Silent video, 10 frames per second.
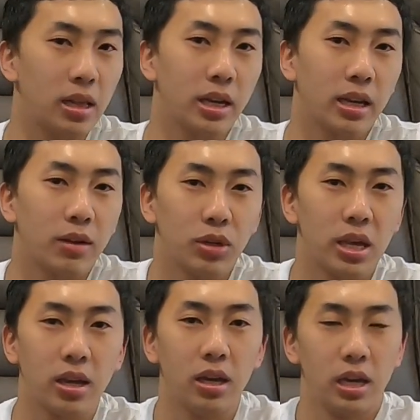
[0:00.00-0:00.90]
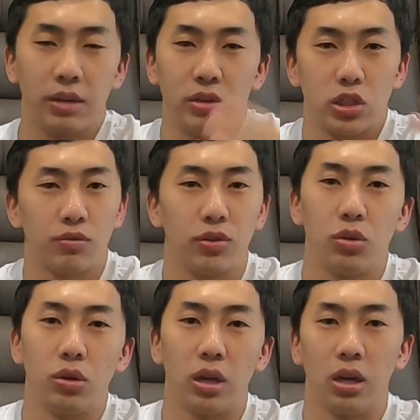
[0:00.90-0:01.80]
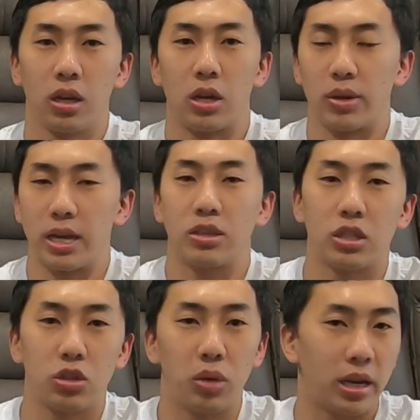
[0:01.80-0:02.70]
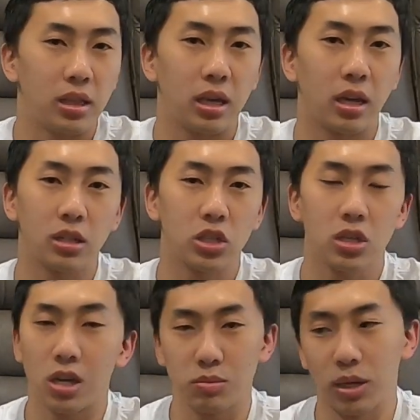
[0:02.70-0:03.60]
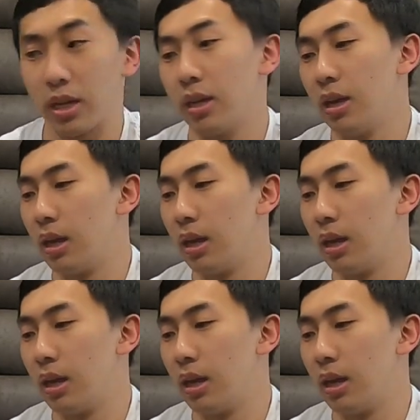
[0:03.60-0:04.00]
Like everything, even just food, going out to do anything, just costs money.